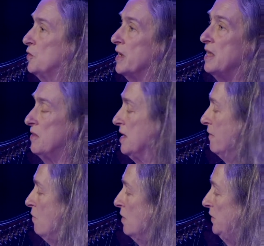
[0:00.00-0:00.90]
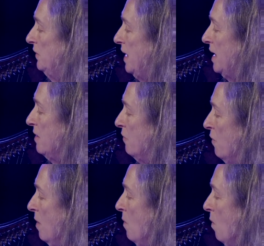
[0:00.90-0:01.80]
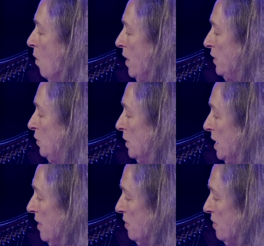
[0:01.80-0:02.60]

The tricky thing, of course, is getting from one to